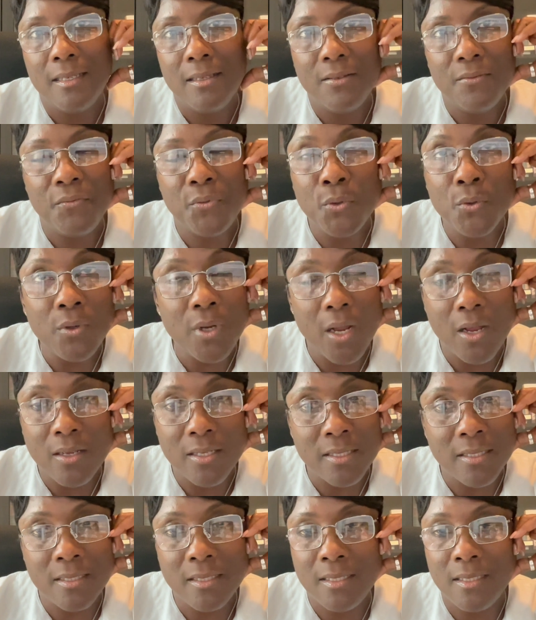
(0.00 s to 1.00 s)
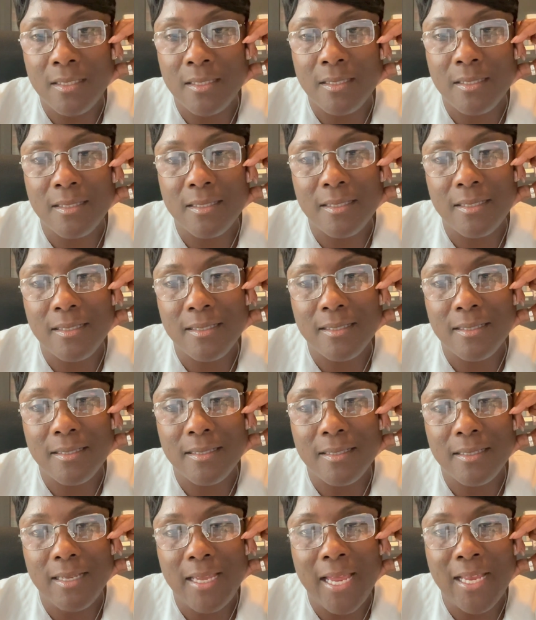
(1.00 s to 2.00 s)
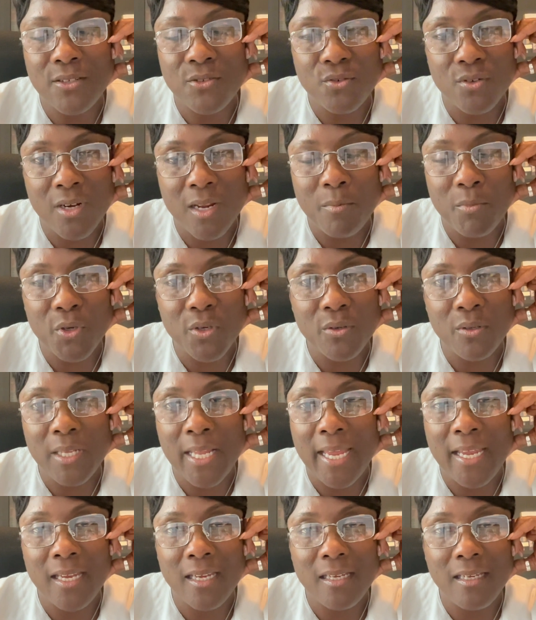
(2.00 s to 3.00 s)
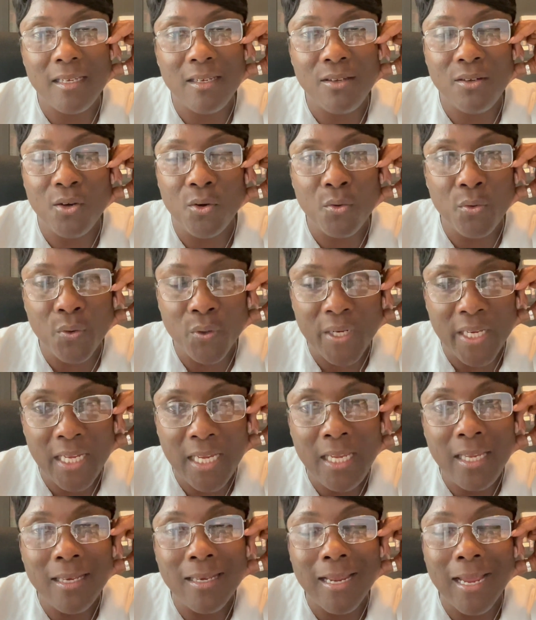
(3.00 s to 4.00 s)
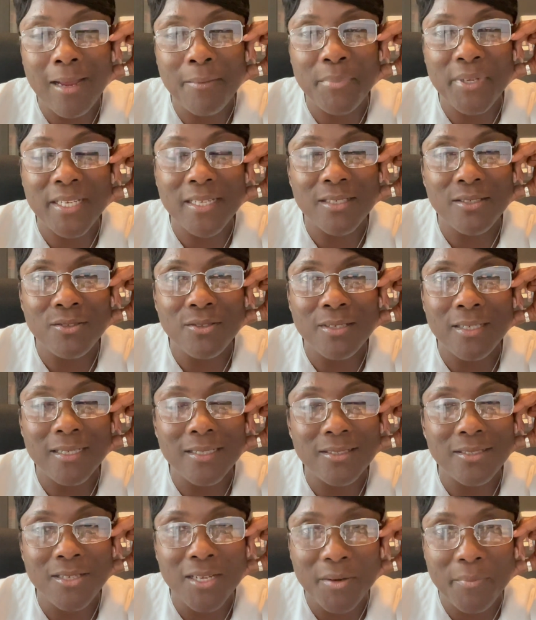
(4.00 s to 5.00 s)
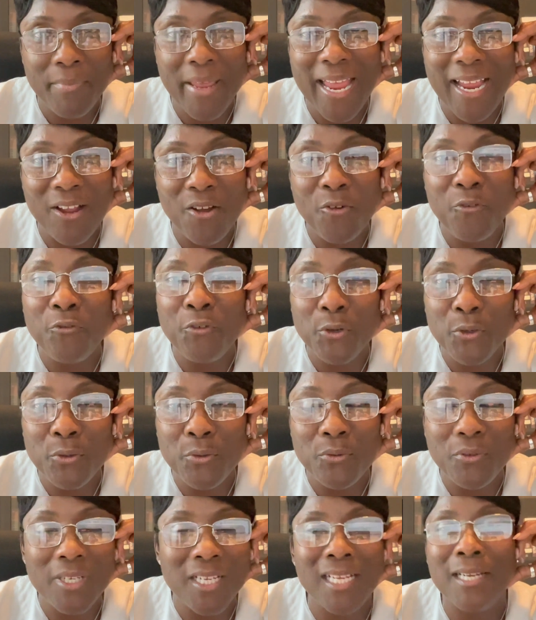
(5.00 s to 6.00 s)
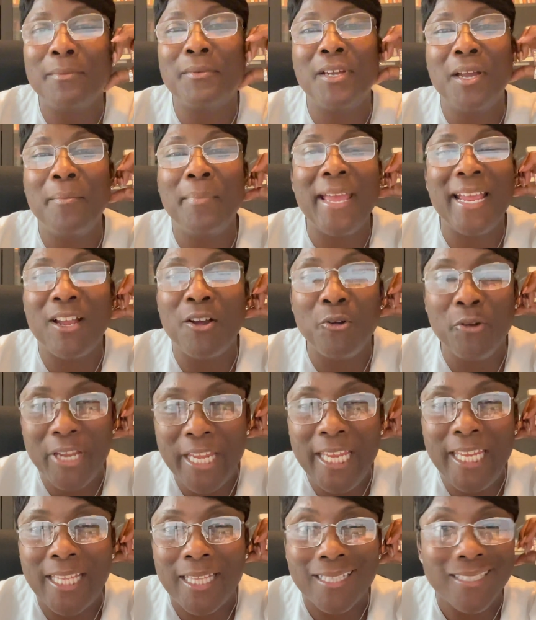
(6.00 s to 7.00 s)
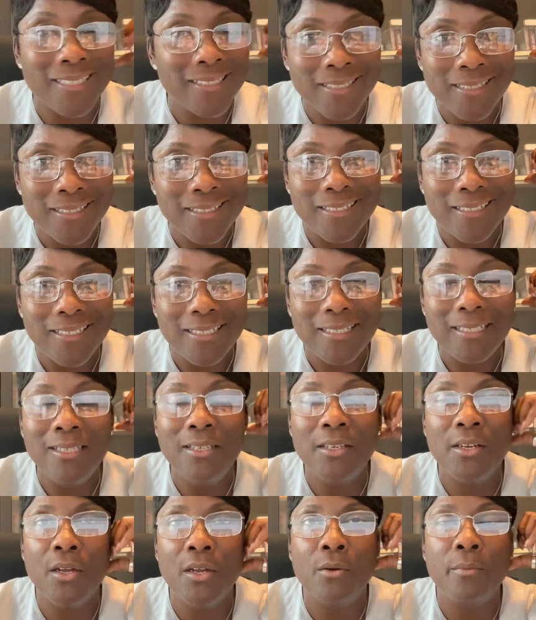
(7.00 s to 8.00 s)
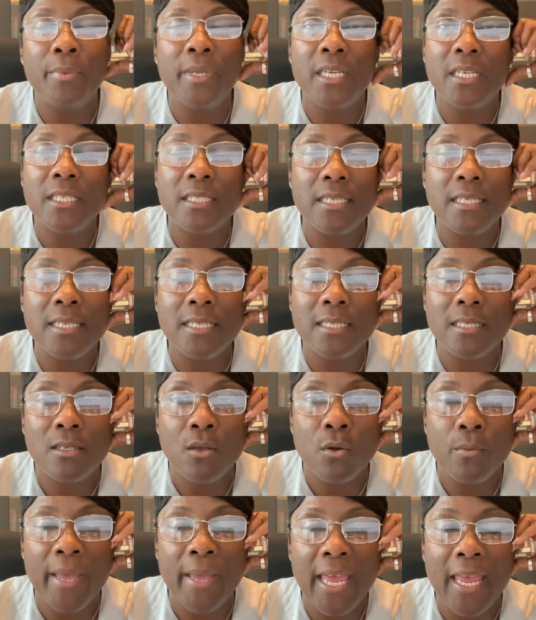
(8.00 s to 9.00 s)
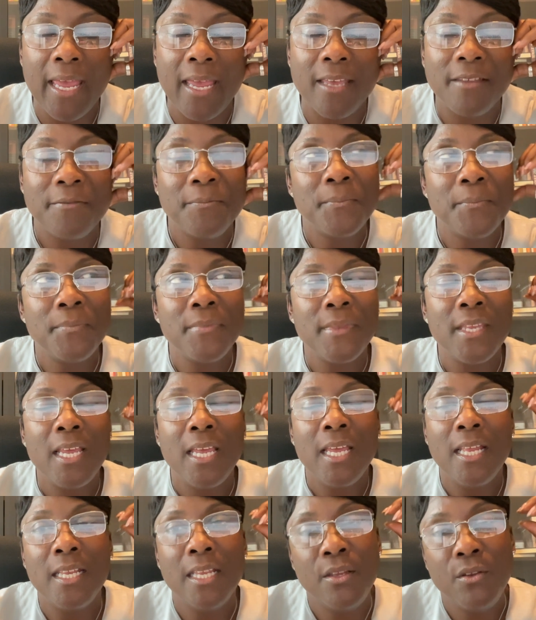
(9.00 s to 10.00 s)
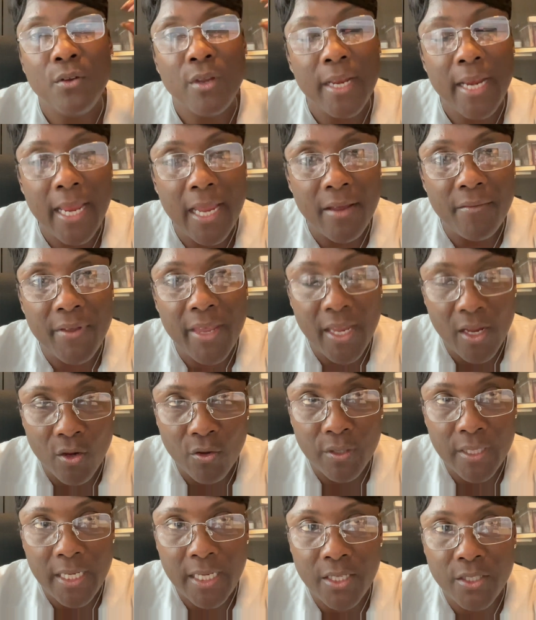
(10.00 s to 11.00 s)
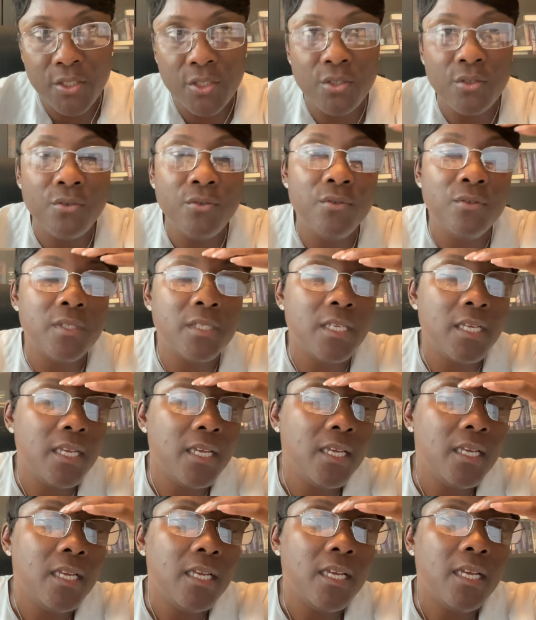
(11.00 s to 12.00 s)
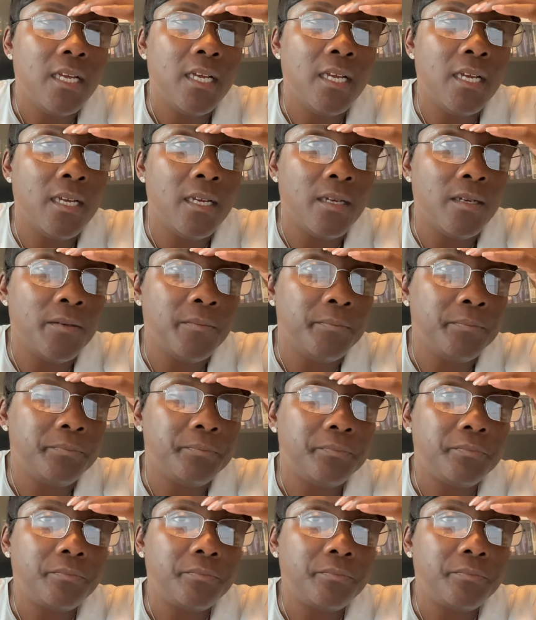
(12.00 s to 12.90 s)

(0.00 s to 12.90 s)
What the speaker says: food costs is astronomical. Like, you don't want to eat now because you're gonna cut back on food, cut back on eating, because it's so bad. Then you can have health issues, can